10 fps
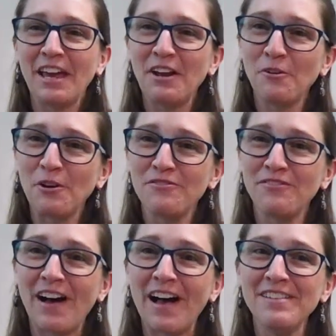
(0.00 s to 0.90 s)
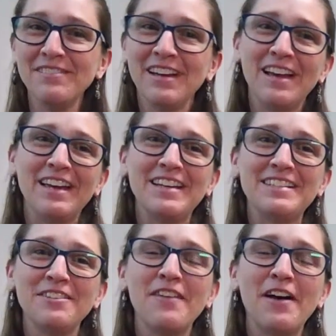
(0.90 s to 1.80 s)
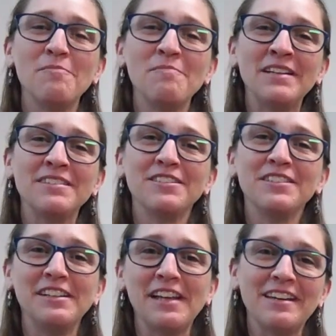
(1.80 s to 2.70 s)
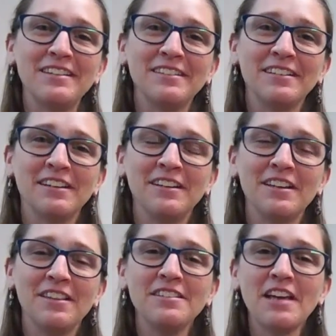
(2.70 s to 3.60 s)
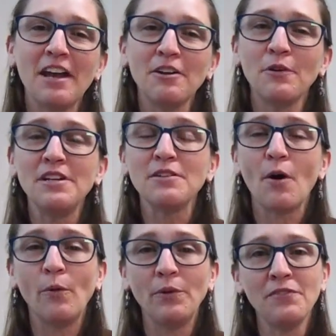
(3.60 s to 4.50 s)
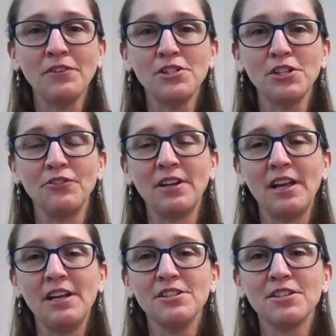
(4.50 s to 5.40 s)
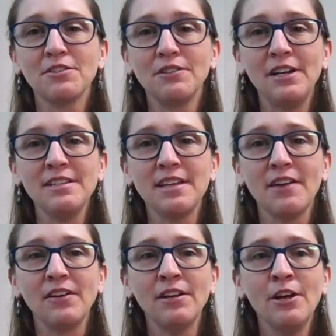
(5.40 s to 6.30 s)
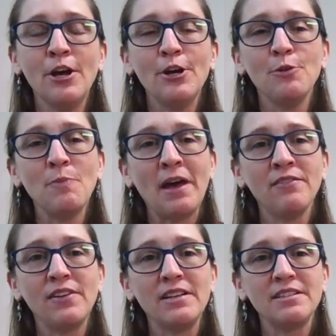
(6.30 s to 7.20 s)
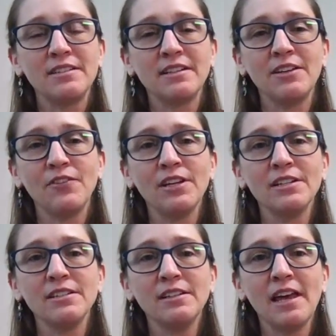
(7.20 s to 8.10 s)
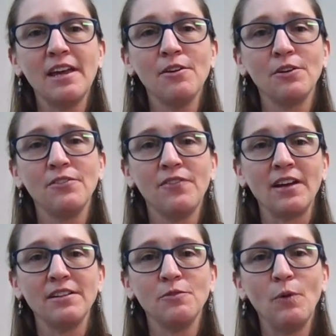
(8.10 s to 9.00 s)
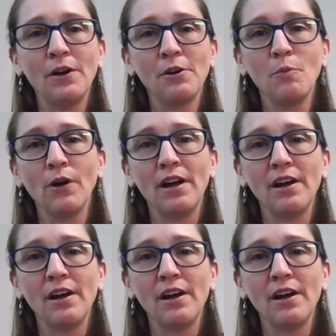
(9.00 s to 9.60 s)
Category 5 is developmental delay. This category is only for children ages 3 to 7 who manifest a significant delay or defect in one or more